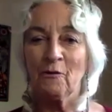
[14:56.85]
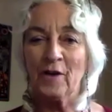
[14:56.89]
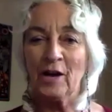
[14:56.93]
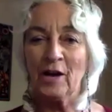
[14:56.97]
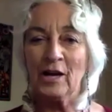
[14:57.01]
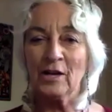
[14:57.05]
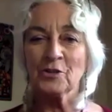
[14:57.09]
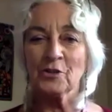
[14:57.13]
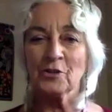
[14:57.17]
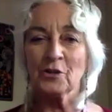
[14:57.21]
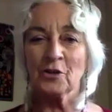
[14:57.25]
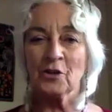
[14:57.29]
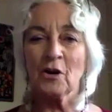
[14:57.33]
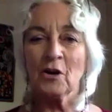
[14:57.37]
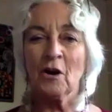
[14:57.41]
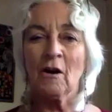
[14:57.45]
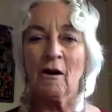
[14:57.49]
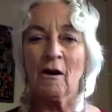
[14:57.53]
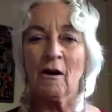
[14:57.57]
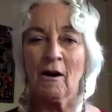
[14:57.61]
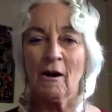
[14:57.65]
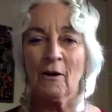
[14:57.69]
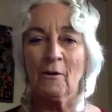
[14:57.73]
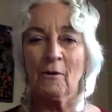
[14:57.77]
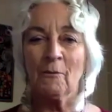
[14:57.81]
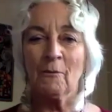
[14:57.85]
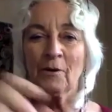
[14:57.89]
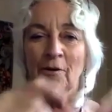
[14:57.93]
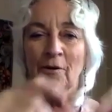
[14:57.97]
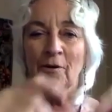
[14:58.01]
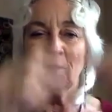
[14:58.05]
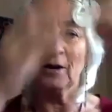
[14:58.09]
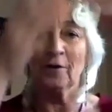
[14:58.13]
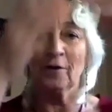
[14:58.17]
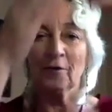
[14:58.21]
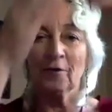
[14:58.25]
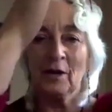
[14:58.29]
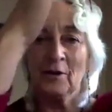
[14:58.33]
fashioned car where you
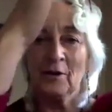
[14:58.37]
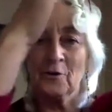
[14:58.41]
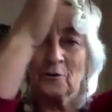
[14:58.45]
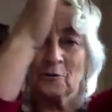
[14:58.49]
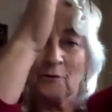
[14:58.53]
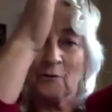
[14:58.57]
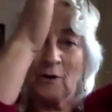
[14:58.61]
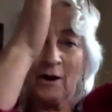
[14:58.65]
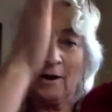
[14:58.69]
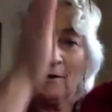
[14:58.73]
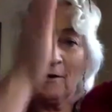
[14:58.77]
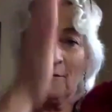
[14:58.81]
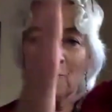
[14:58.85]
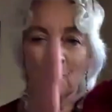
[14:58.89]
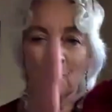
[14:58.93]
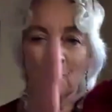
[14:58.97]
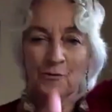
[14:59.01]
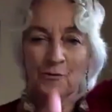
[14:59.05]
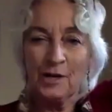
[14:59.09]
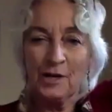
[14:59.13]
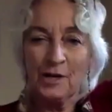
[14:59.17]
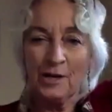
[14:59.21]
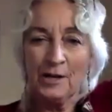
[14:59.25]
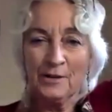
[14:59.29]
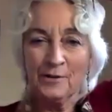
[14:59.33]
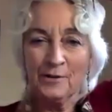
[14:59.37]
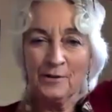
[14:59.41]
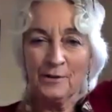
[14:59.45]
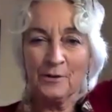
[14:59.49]
got that drivetrain